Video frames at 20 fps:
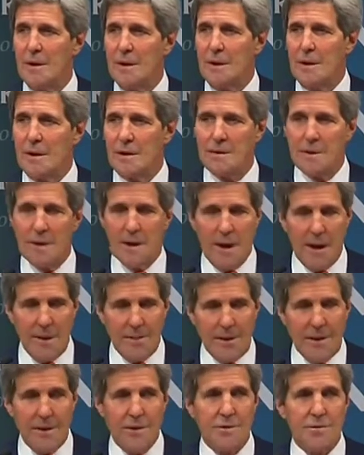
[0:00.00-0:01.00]
on
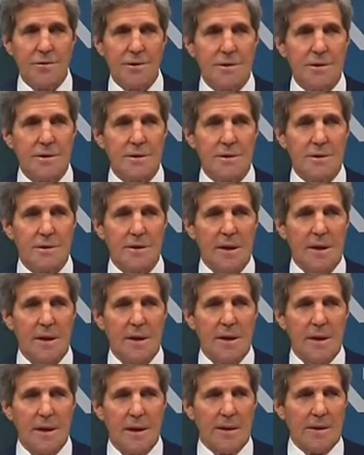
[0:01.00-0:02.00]
common interests
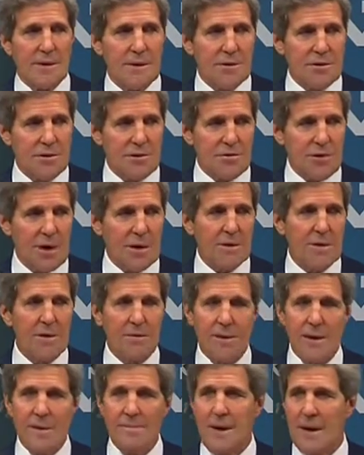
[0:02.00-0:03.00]
and
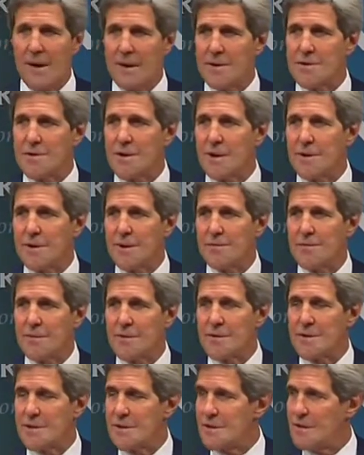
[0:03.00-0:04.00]
constructively manage our
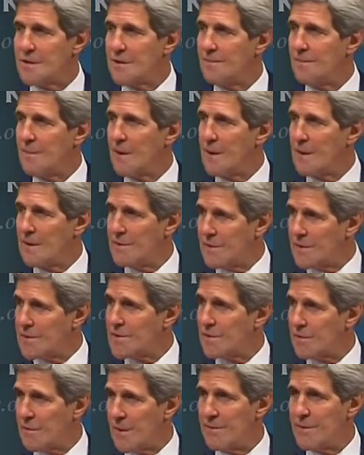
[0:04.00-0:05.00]
differences and
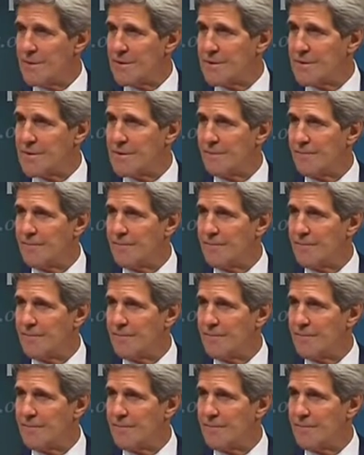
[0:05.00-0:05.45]
disagreements.